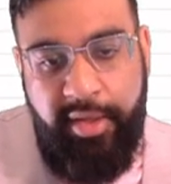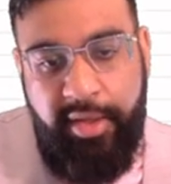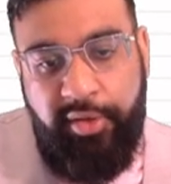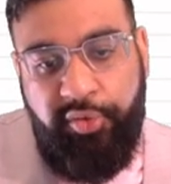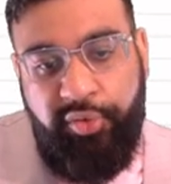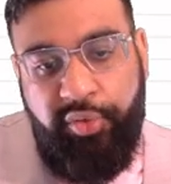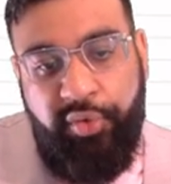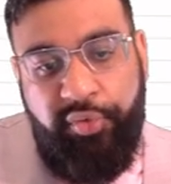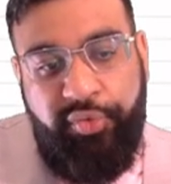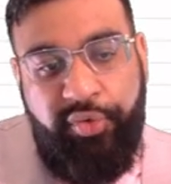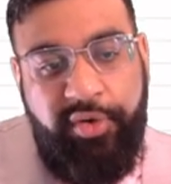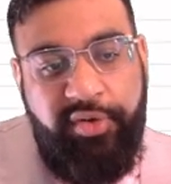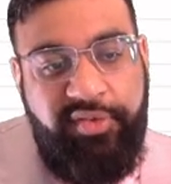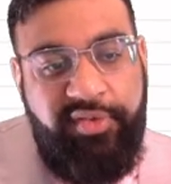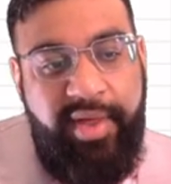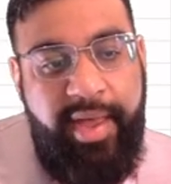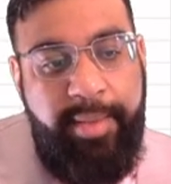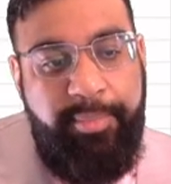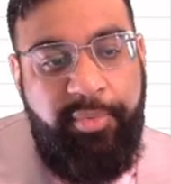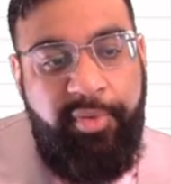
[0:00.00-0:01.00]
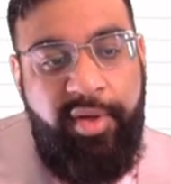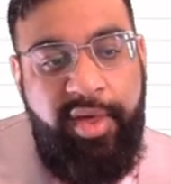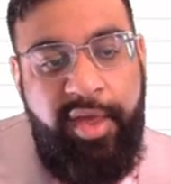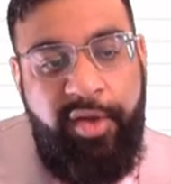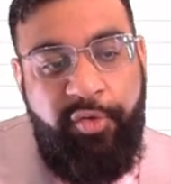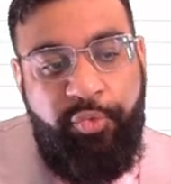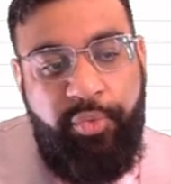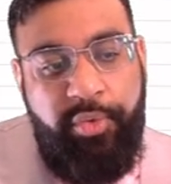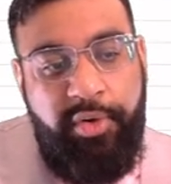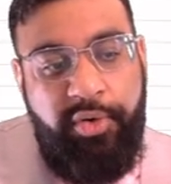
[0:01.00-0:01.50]
So for example,
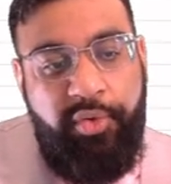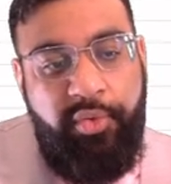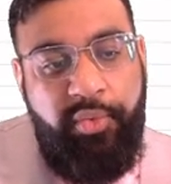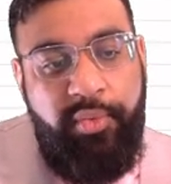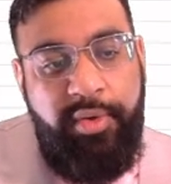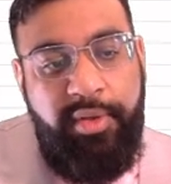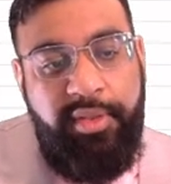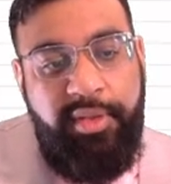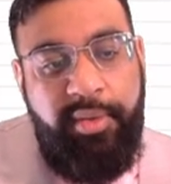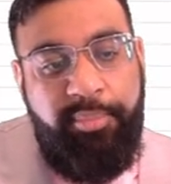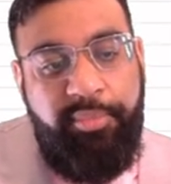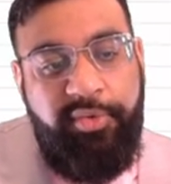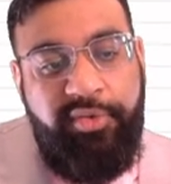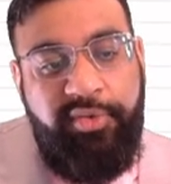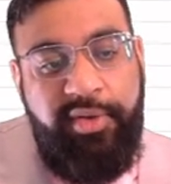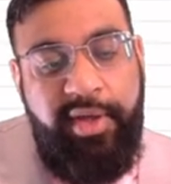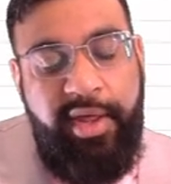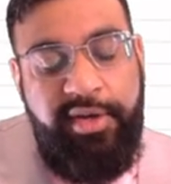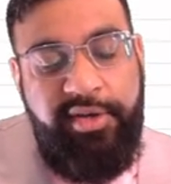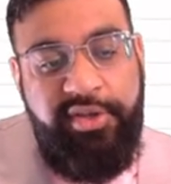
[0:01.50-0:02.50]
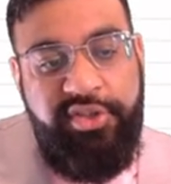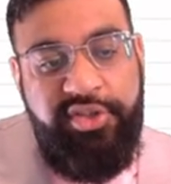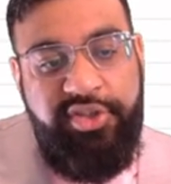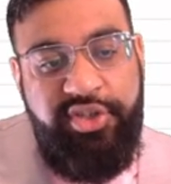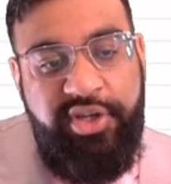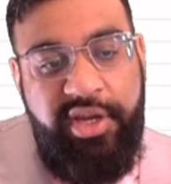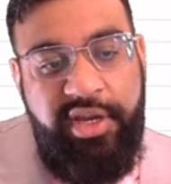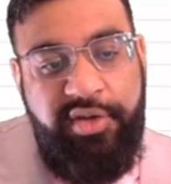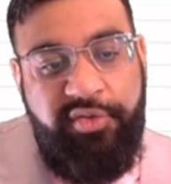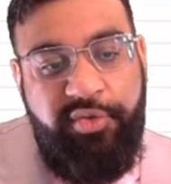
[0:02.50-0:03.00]
if we're doing the percentage
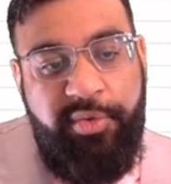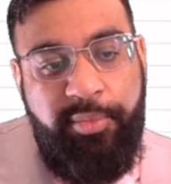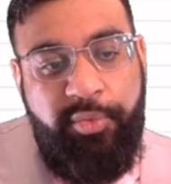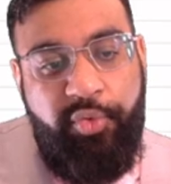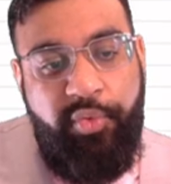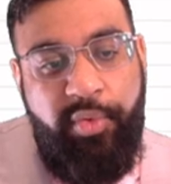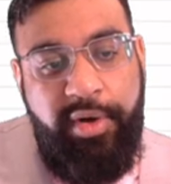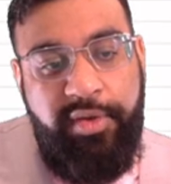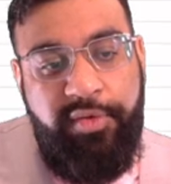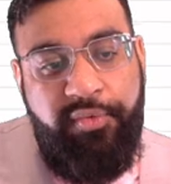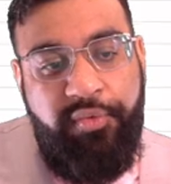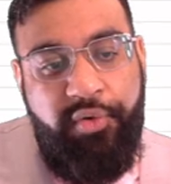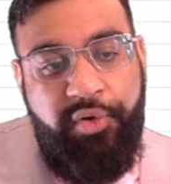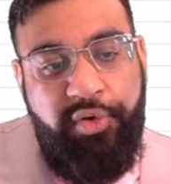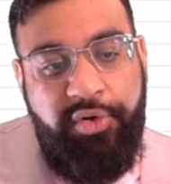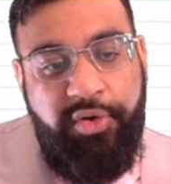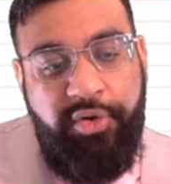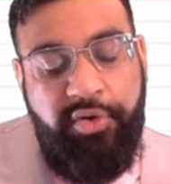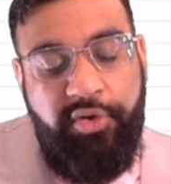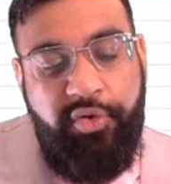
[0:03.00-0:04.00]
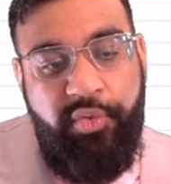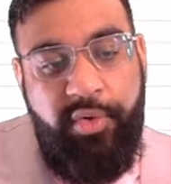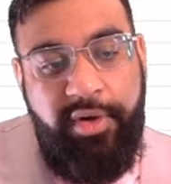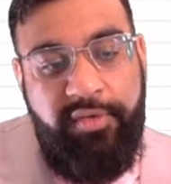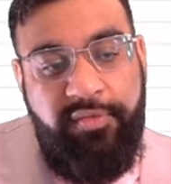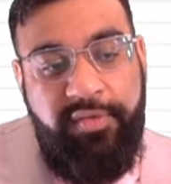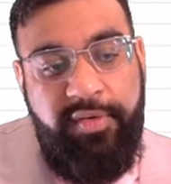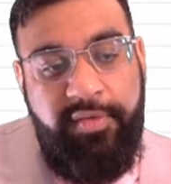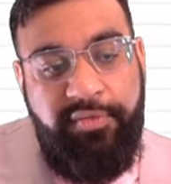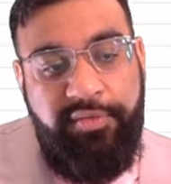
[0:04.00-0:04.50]
change from 2014 to
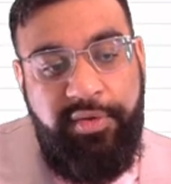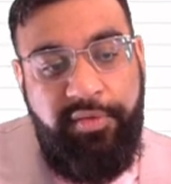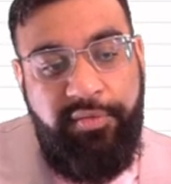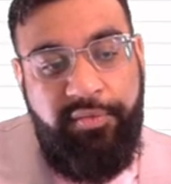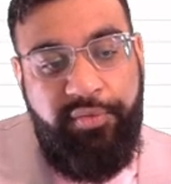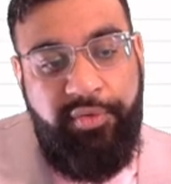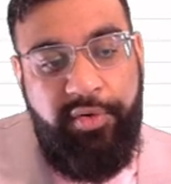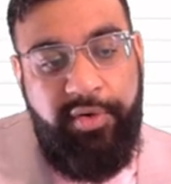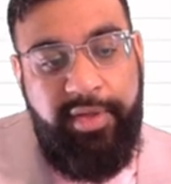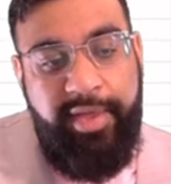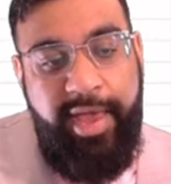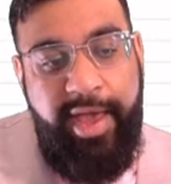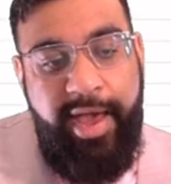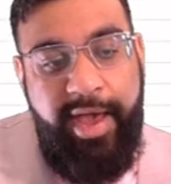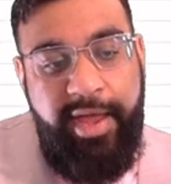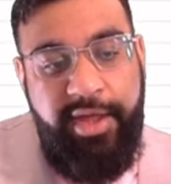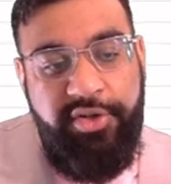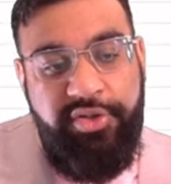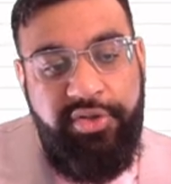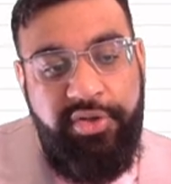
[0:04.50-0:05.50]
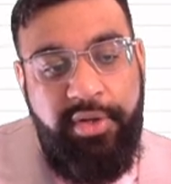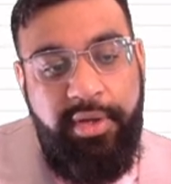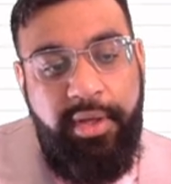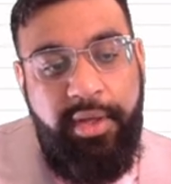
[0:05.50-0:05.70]
2015 for cash,